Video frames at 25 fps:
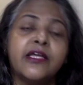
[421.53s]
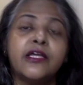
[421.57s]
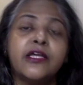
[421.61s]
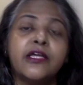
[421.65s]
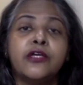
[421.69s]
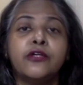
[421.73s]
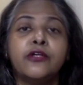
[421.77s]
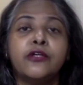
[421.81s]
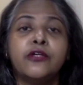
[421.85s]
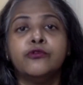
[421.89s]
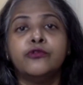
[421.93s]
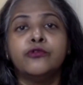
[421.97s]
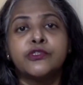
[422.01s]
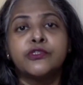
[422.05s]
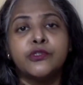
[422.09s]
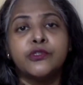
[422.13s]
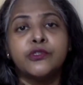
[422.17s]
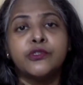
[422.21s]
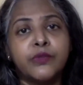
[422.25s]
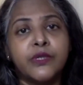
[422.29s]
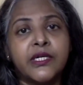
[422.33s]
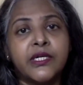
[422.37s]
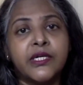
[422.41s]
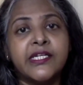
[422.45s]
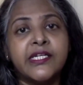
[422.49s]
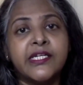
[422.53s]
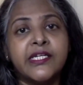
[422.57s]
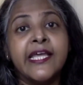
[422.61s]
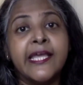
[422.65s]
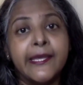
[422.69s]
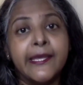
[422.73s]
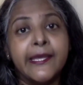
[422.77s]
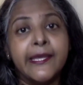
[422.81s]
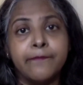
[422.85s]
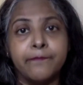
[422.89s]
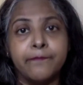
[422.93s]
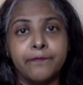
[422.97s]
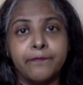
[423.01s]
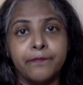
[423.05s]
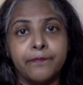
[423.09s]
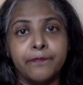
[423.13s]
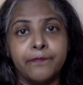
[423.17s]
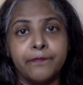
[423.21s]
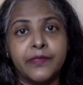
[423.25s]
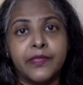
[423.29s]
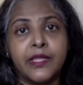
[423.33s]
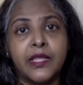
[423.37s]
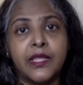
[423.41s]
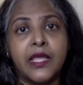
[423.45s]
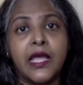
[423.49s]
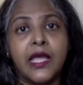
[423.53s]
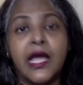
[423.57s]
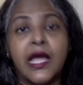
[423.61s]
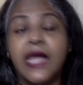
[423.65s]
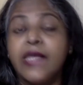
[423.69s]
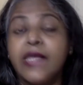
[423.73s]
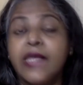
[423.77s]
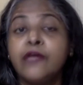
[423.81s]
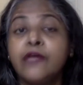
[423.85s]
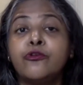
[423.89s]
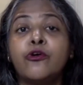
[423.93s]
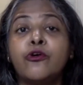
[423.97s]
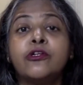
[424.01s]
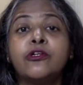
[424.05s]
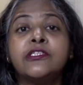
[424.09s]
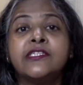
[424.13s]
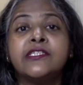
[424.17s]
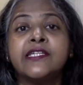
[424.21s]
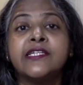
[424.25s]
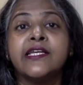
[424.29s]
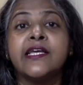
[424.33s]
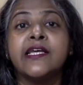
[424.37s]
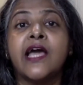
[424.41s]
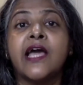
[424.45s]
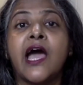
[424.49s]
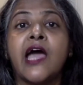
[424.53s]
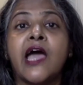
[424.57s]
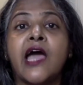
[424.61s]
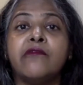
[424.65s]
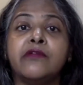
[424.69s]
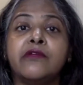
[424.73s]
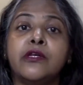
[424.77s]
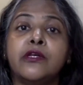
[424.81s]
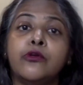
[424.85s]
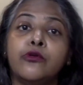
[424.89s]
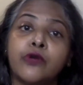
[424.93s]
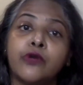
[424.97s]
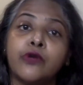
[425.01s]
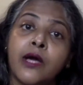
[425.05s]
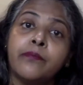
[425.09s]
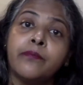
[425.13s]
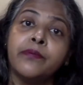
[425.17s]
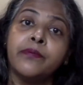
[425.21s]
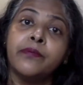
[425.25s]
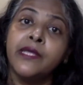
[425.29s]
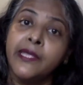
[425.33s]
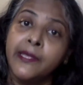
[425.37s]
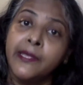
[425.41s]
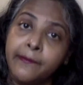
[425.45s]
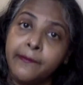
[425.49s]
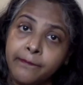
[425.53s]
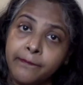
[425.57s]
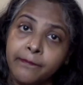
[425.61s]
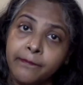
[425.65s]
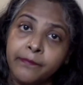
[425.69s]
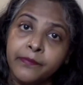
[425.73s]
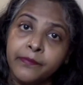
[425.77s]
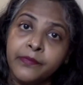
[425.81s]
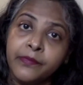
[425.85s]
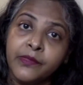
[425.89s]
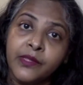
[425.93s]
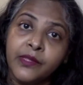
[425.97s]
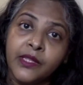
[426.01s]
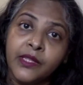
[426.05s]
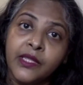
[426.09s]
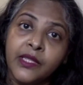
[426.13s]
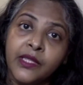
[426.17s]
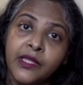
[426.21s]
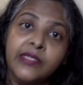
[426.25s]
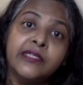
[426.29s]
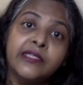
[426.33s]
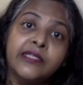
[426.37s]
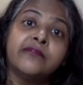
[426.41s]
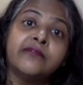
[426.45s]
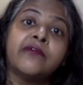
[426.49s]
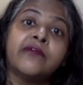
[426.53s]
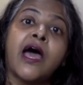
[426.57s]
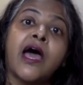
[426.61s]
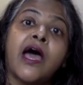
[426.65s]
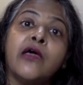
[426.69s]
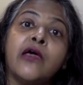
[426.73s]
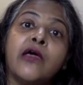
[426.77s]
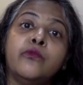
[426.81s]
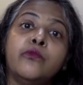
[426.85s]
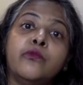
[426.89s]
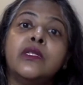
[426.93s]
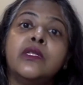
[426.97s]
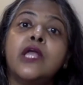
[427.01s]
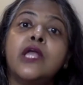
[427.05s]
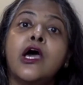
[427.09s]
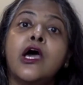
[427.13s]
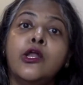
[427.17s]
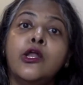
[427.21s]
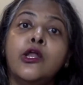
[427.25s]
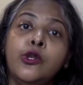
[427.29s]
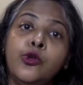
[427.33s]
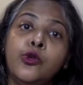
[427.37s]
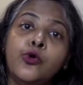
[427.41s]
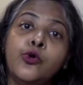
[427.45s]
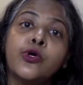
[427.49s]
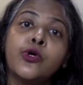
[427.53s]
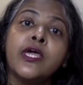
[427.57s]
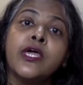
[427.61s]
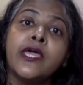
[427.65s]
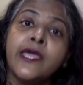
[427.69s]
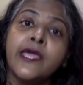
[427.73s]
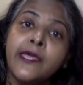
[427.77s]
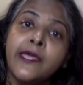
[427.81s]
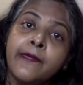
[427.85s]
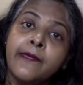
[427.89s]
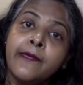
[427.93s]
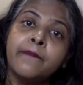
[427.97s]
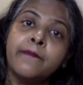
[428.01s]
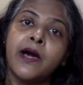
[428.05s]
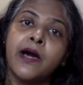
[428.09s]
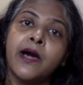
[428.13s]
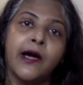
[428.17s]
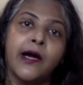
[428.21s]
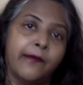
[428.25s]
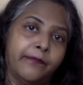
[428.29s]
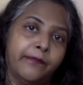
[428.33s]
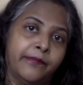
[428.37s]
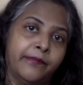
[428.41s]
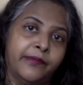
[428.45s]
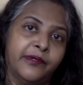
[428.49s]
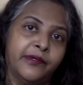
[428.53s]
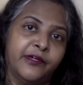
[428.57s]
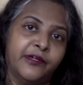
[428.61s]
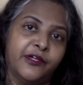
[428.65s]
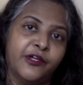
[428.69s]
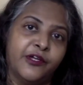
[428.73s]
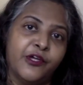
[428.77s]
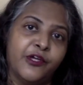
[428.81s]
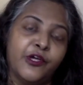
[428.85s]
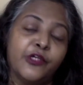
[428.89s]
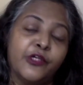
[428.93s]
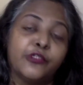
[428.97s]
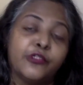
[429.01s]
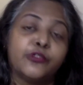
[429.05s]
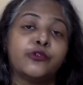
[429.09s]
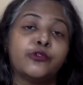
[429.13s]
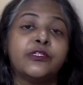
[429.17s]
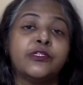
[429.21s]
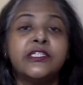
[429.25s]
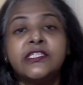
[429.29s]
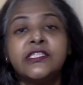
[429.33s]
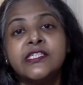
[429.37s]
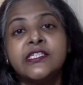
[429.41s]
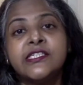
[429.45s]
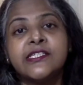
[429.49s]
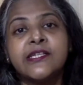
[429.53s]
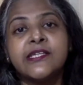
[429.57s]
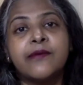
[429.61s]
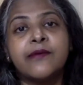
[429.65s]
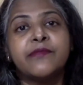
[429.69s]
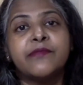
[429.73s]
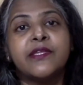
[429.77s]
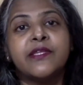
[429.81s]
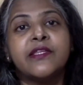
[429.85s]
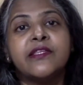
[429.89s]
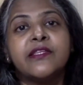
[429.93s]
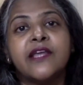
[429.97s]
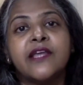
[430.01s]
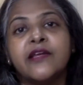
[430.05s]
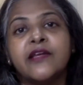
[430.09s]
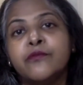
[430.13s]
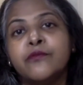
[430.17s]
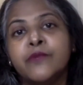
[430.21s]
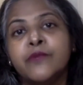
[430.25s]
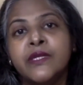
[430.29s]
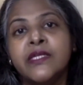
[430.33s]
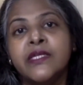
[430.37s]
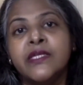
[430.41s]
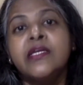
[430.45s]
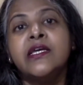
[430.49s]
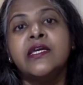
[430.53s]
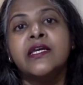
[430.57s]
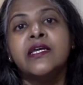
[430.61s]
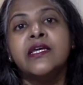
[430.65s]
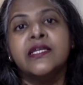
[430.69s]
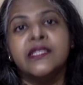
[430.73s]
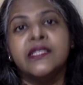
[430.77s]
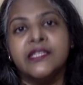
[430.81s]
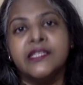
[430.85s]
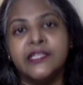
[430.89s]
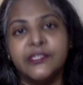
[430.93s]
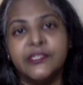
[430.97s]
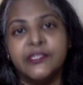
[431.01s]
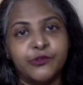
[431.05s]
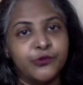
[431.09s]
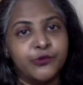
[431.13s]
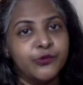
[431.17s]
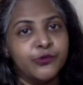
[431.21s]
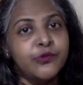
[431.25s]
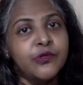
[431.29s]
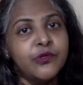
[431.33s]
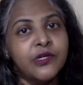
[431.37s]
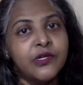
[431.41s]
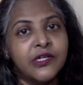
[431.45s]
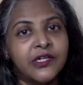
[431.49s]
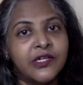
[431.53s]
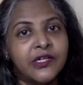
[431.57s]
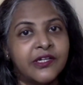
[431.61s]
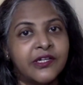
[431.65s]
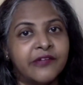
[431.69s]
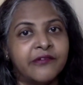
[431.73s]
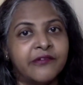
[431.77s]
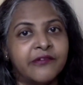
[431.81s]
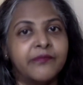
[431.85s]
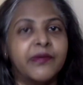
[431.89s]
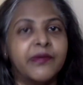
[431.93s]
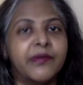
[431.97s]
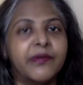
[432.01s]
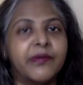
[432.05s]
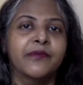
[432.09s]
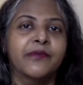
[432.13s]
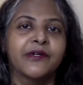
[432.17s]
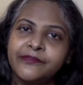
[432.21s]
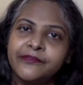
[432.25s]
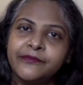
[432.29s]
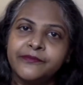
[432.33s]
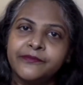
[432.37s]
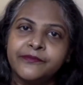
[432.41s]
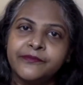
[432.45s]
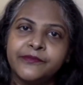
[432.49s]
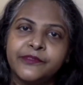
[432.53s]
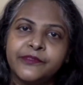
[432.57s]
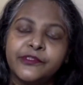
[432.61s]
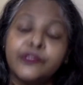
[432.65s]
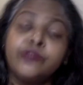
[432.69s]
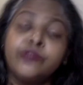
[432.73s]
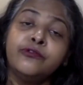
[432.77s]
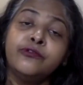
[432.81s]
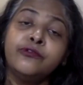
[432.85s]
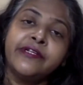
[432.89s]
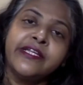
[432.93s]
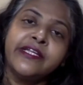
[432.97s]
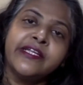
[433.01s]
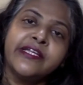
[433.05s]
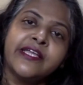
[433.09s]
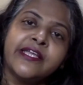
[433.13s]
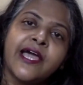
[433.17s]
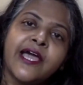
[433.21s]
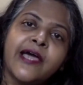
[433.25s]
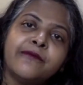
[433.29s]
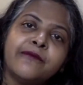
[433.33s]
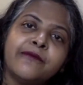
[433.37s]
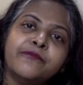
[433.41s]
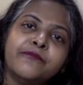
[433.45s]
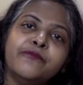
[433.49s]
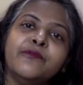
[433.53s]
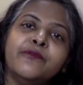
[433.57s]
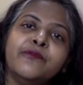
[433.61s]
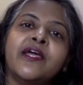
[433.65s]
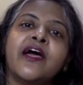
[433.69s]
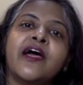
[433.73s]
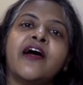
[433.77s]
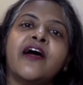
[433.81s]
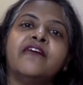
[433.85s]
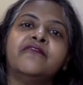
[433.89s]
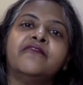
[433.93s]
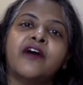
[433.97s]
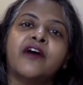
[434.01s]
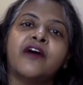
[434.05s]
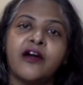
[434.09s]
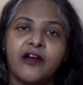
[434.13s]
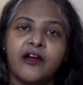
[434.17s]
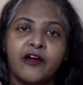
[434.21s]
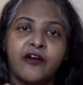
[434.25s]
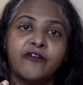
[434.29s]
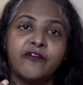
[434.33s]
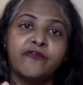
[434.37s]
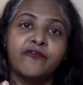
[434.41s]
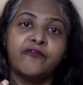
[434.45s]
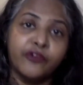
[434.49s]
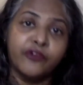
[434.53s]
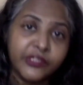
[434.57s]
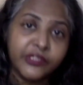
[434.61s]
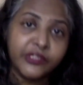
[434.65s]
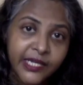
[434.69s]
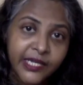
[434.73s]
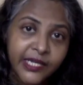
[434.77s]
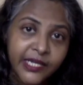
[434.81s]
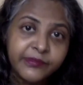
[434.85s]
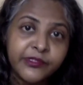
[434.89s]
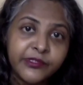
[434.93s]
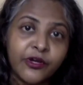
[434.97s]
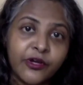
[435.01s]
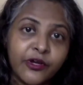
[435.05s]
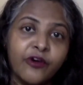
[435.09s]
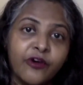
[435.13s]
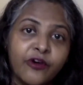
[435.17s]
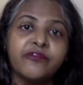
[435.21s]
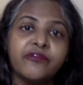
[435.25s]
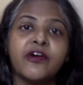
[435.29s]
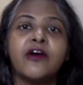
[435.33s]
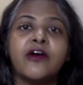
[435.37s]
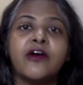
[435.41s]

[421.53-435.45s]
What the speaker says: use the word him, I cannot say I will look up him. It is I will look him up. So this is something that we need to remember. So to recap, we have 4 types of